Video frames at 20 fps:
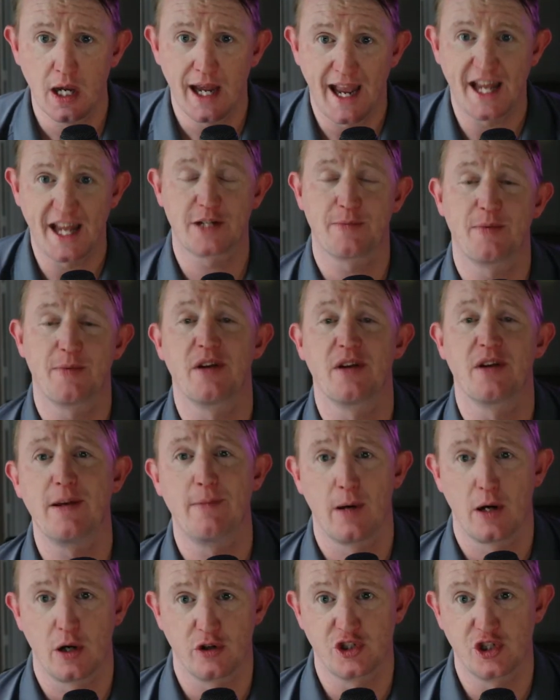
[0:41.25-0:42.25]
HP
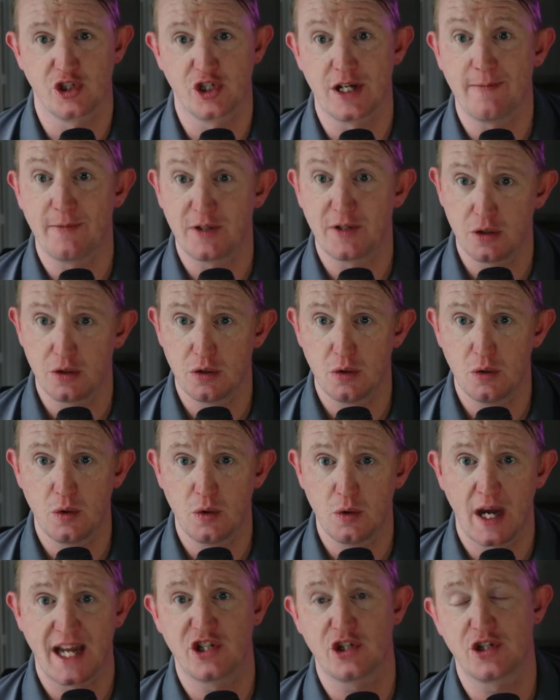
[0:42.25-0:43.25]
Rebirth Jeep 2,
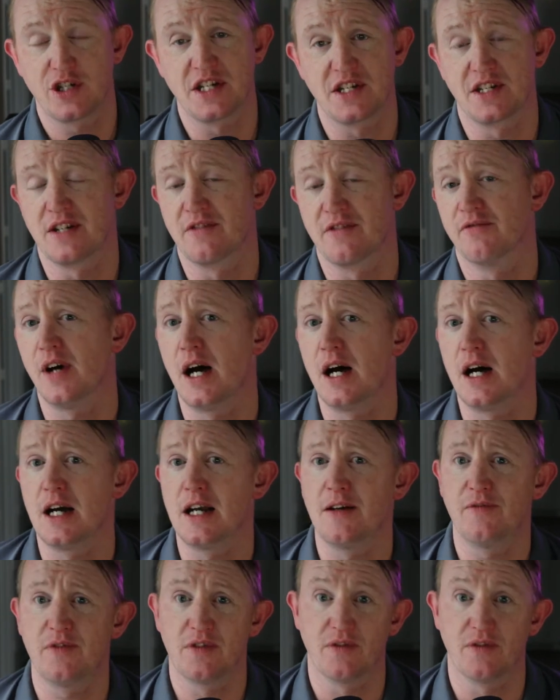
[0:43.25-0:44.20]
HTC Vive,